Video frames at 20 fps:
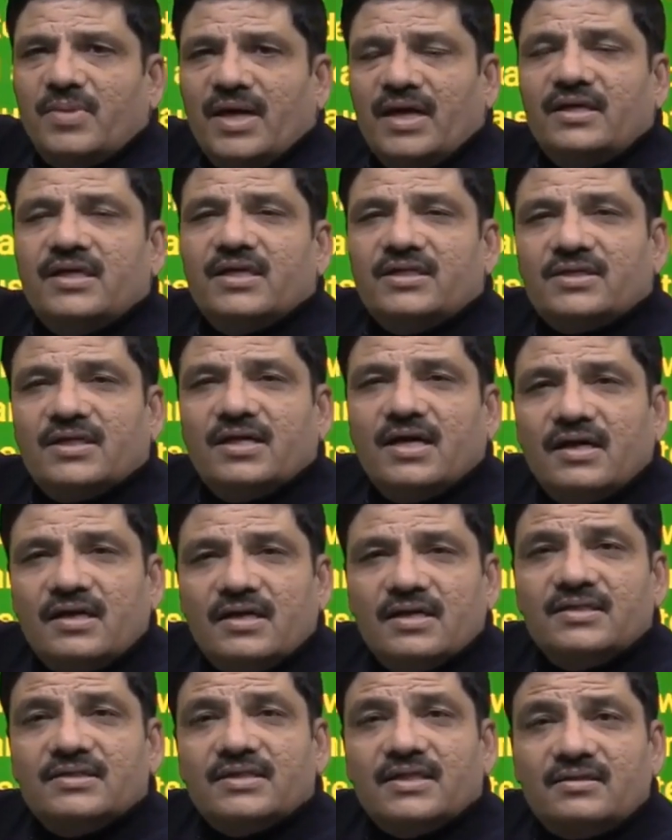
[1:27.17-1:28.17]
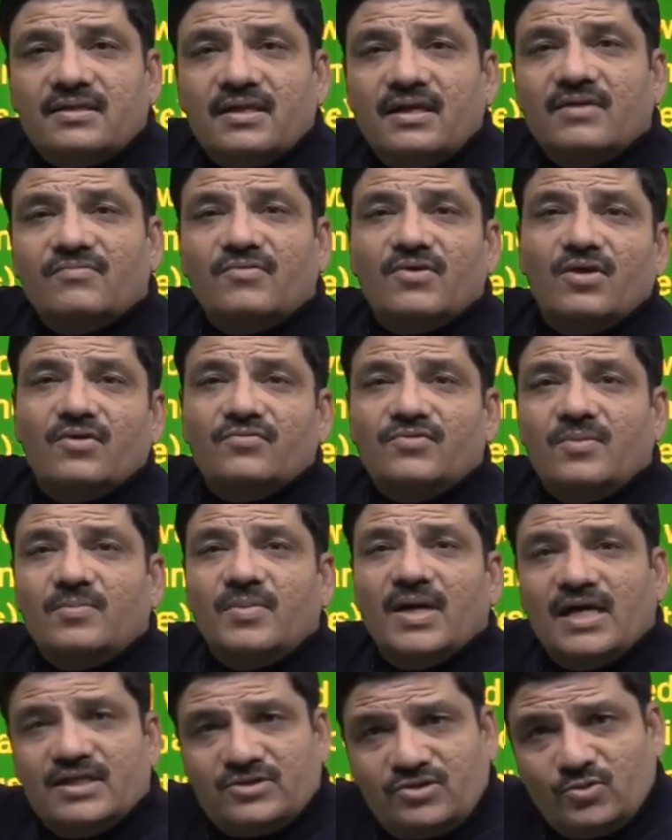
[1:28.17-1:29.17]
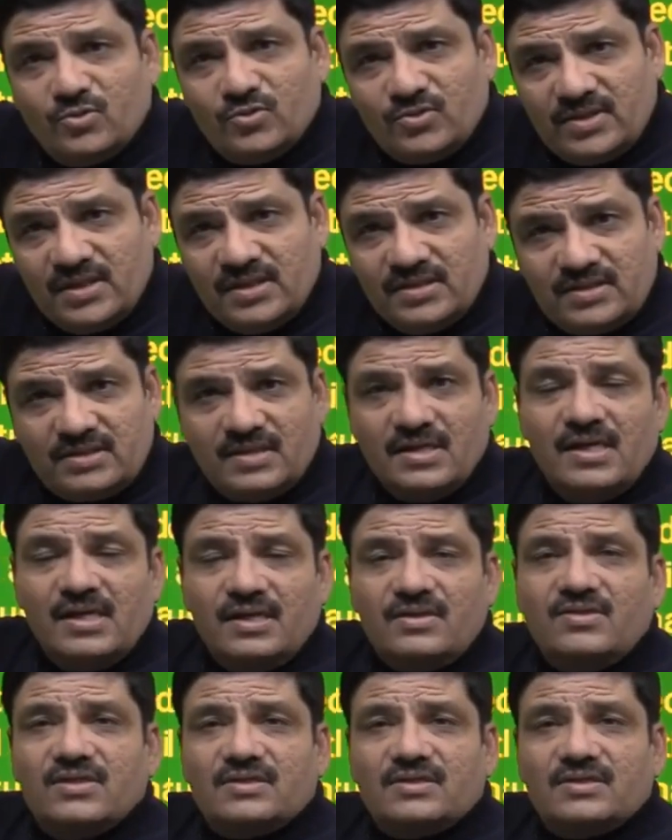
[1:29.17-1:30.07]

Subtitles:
Implantation occurs at the level of the blastocyst.